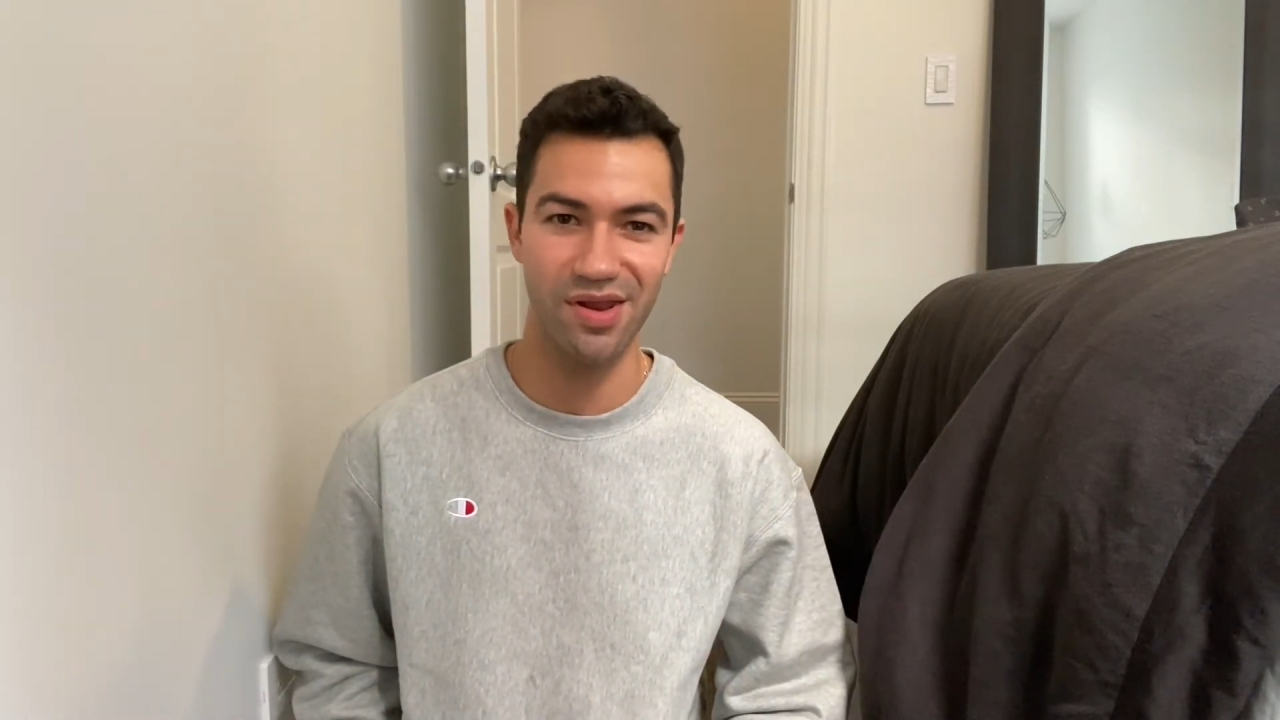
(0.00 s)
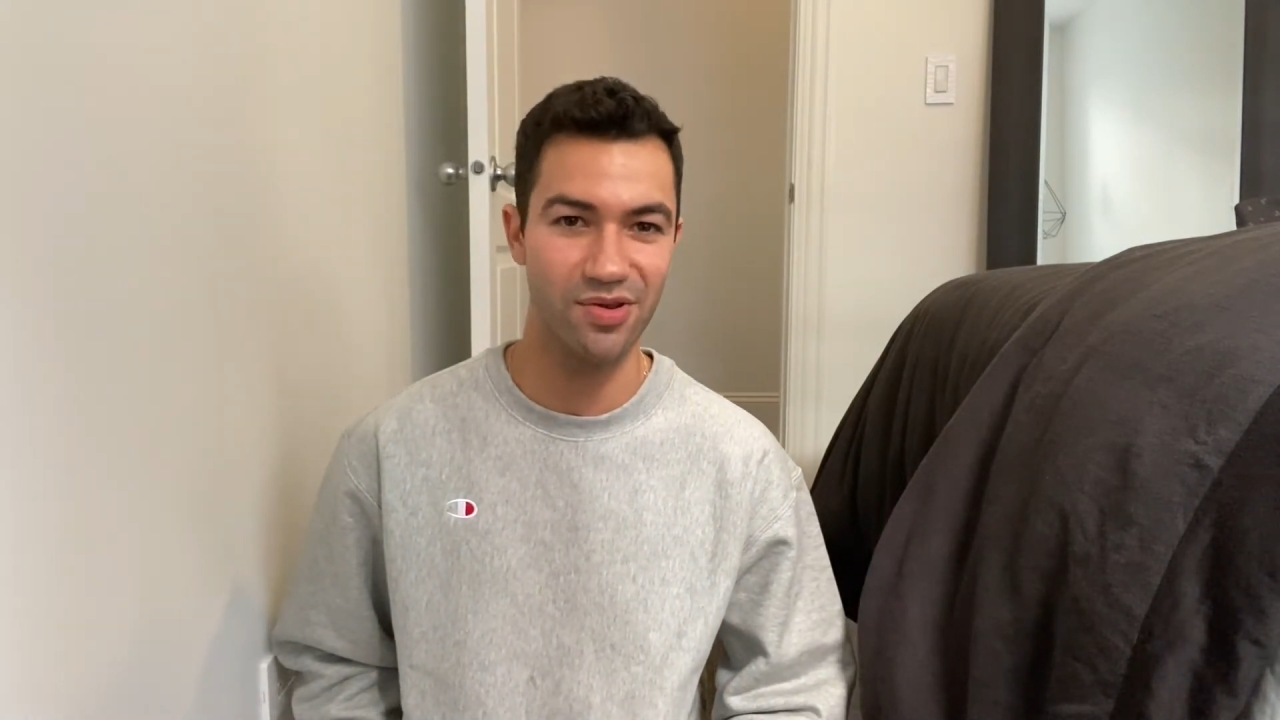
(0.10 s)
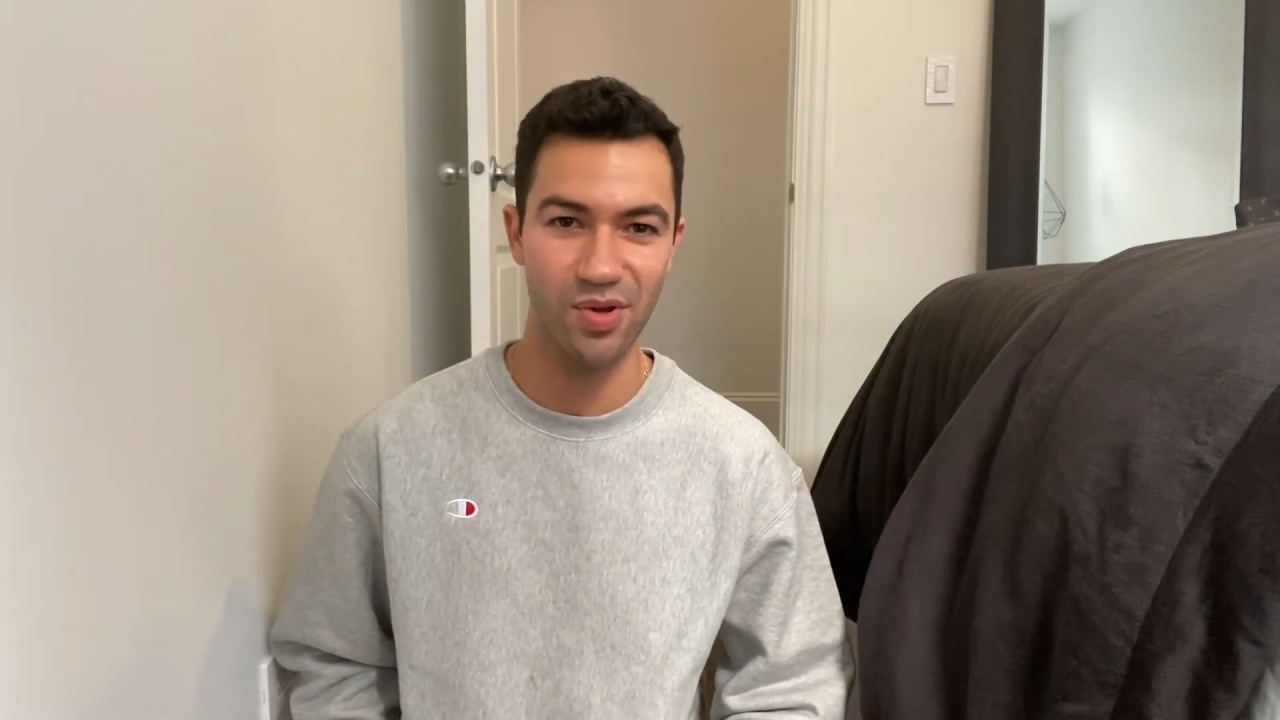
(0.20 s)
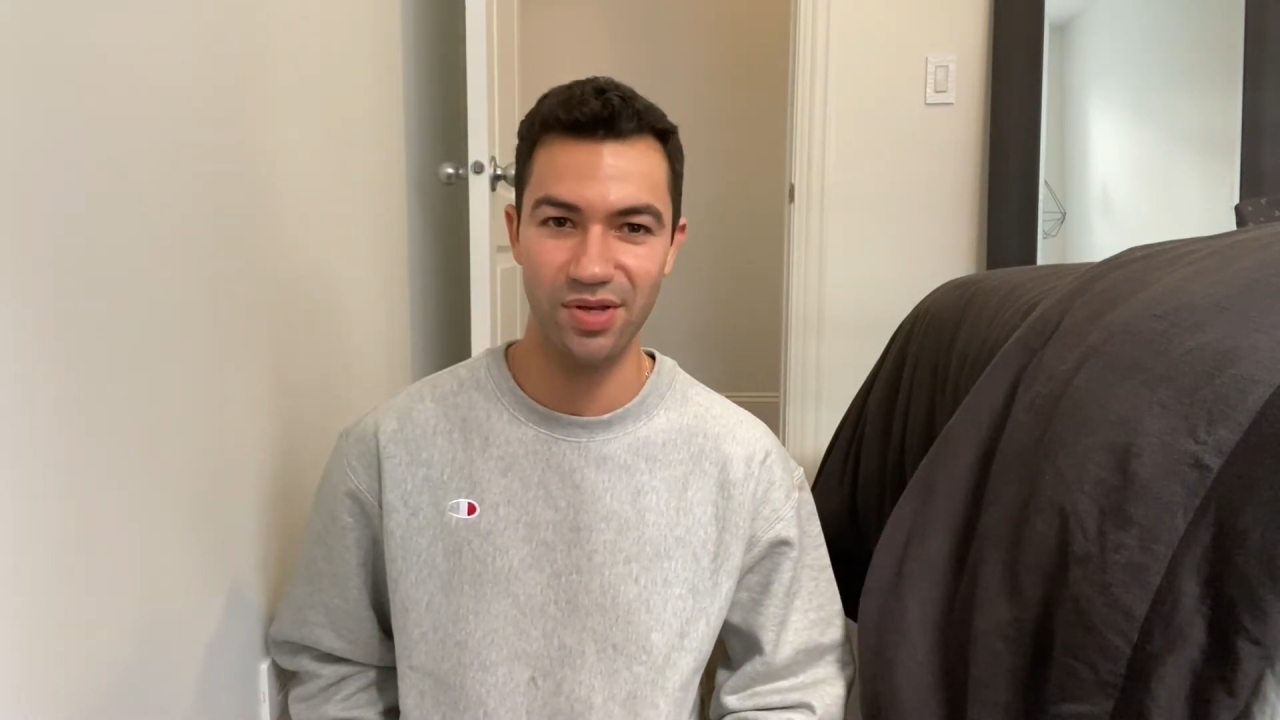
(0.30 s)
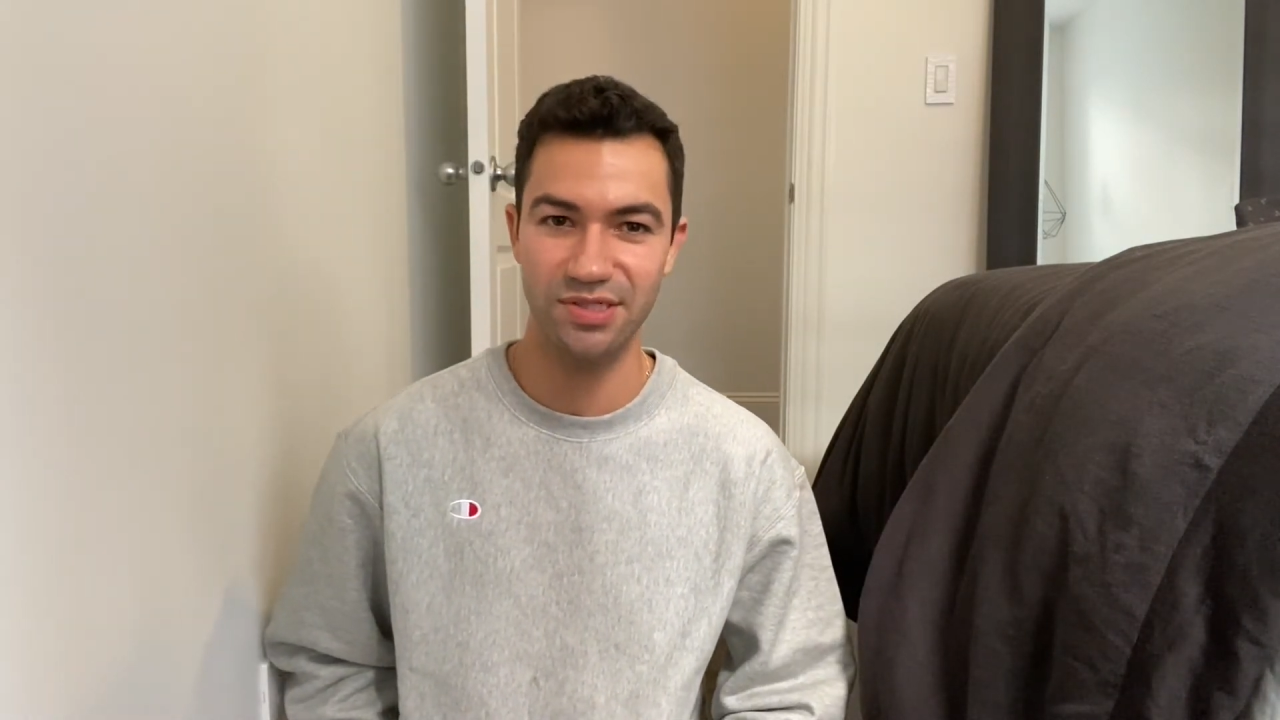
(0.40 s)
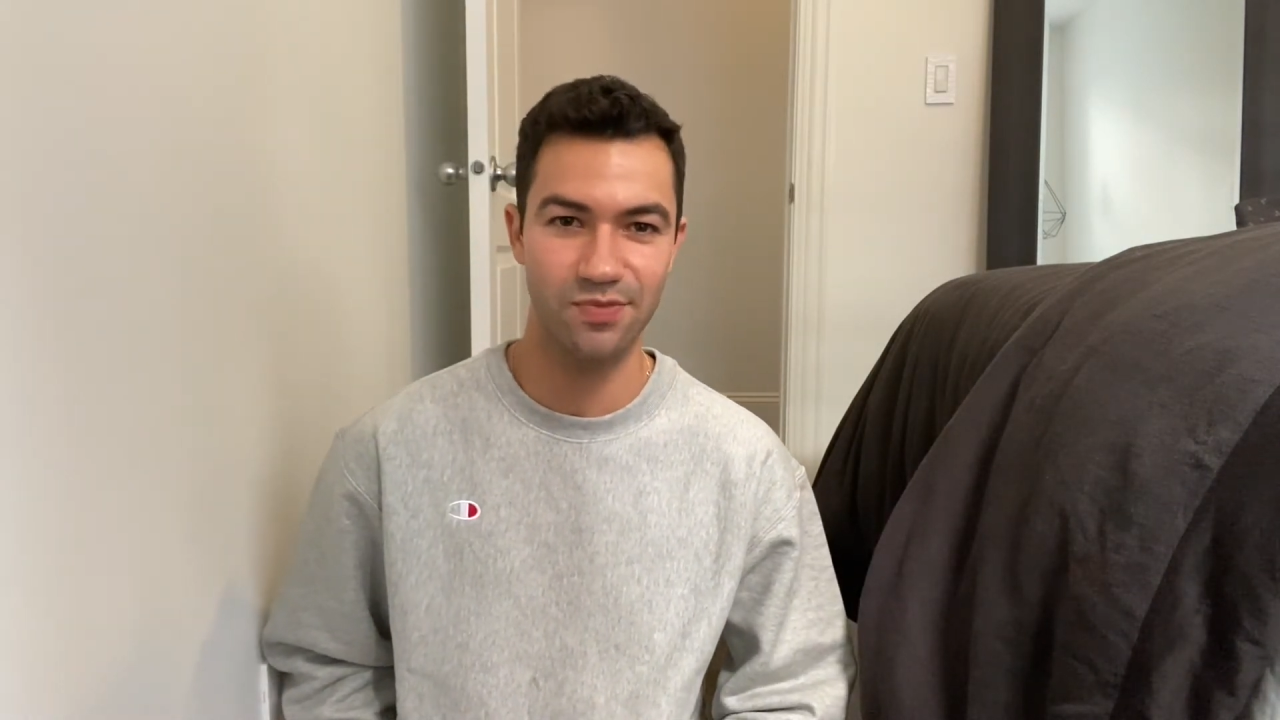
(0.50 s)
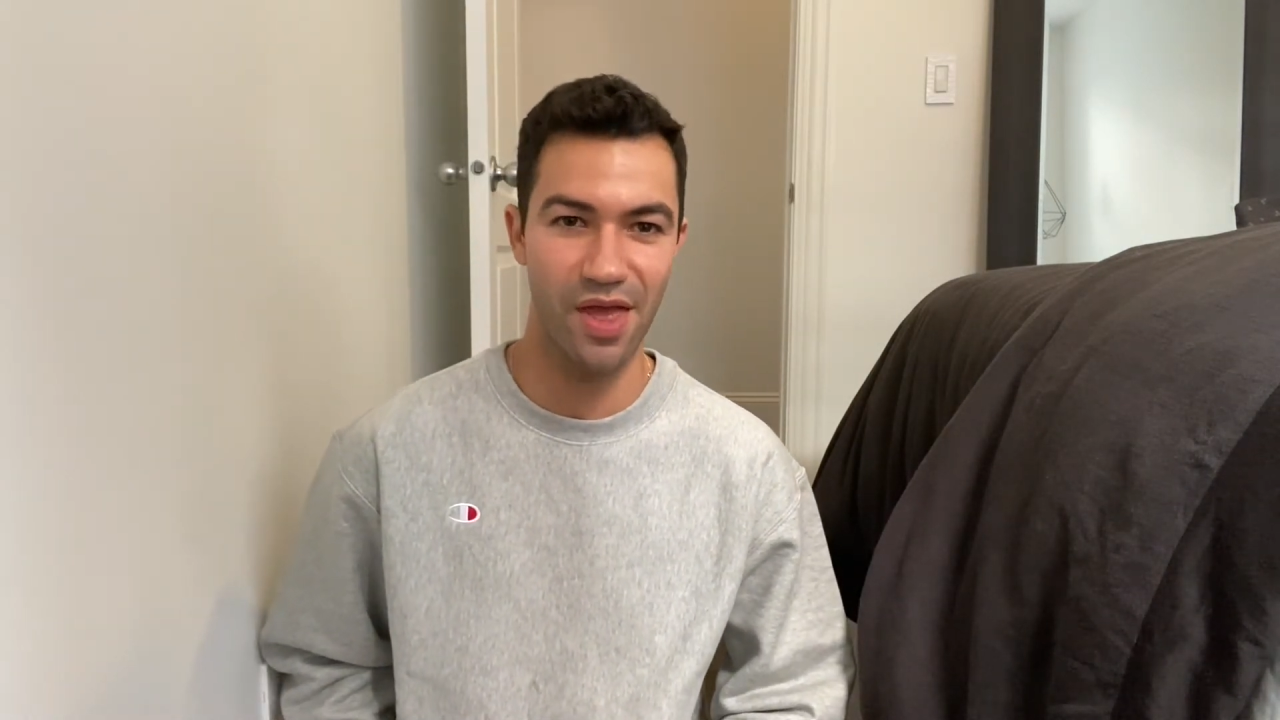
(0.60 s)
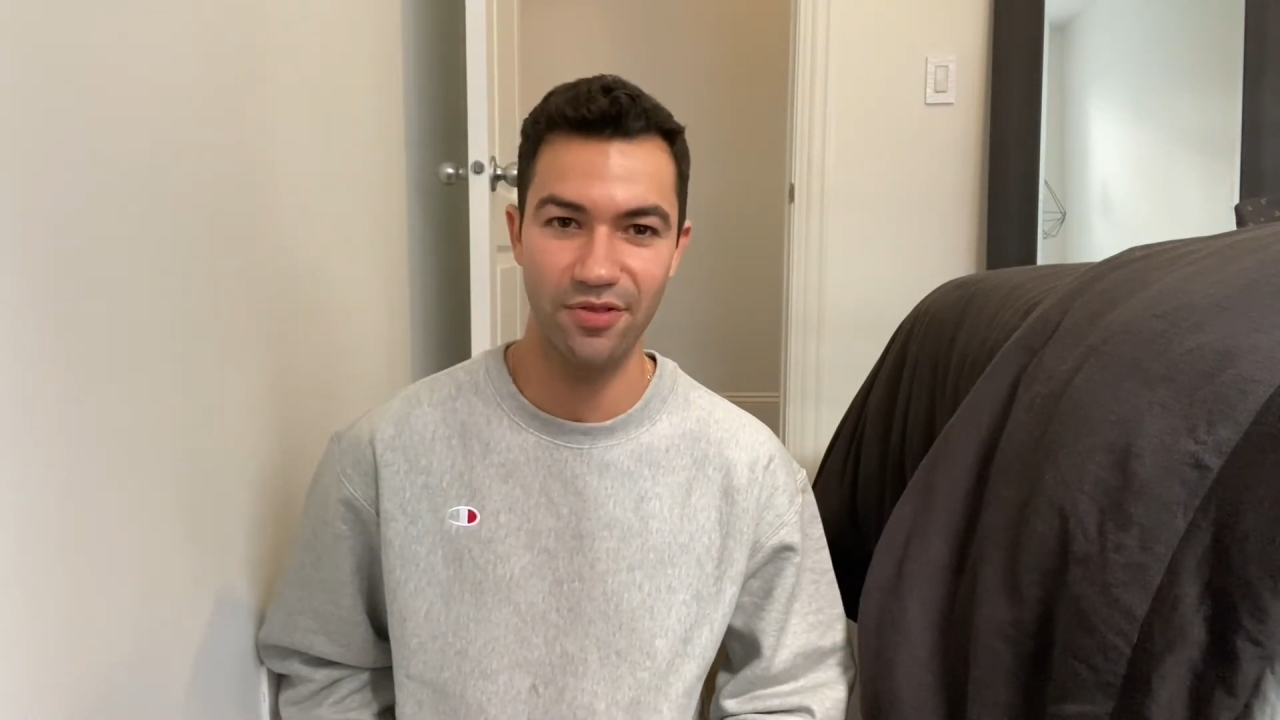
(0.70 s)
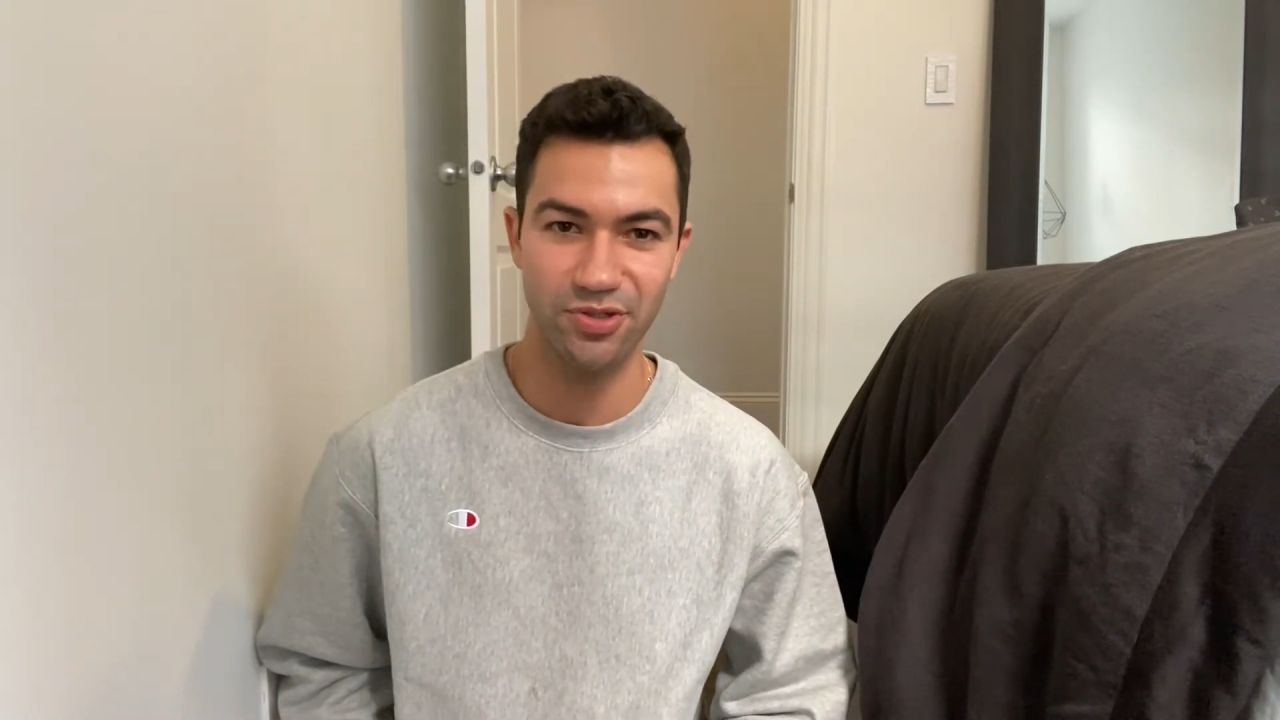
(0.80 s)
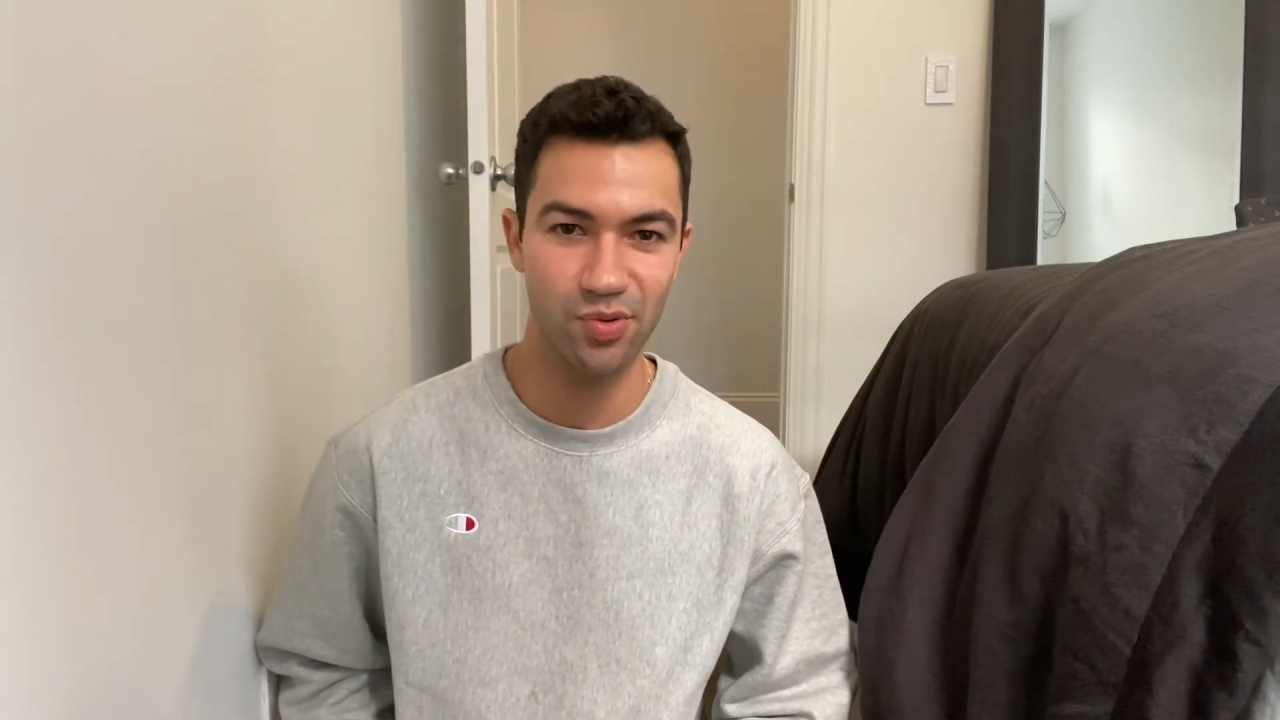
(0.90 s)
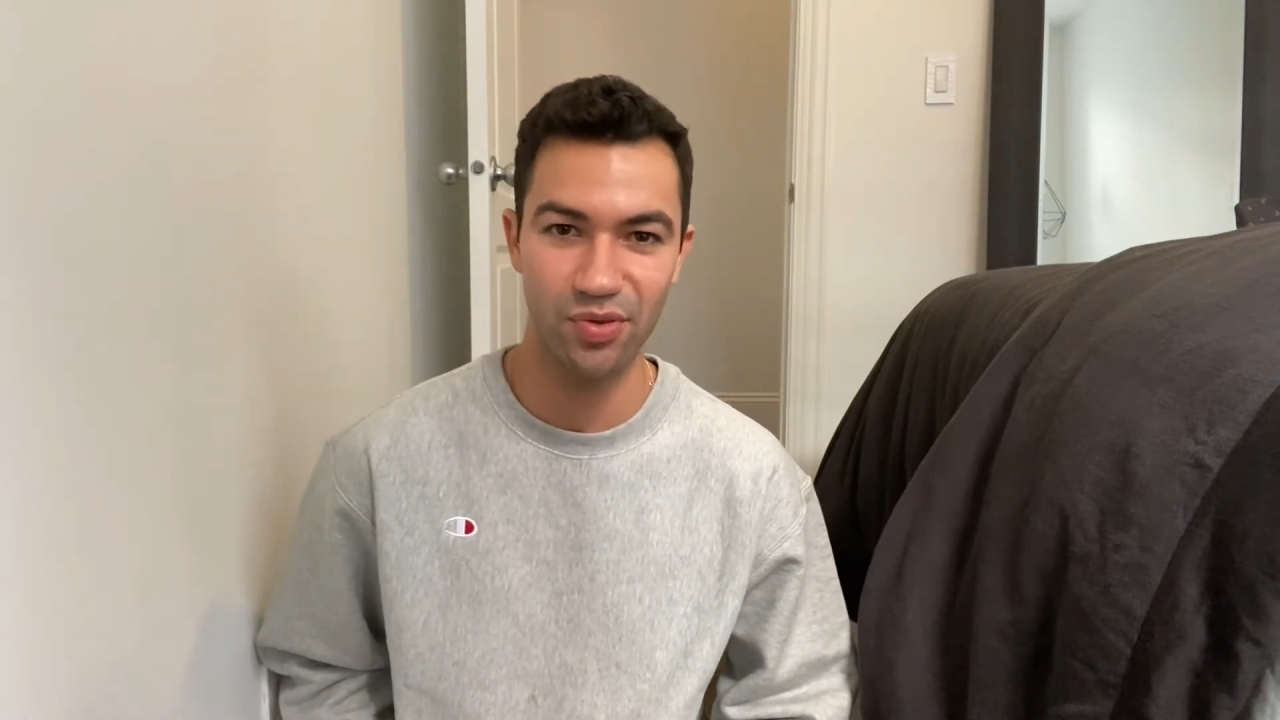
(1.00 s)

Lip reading: and you can spend $200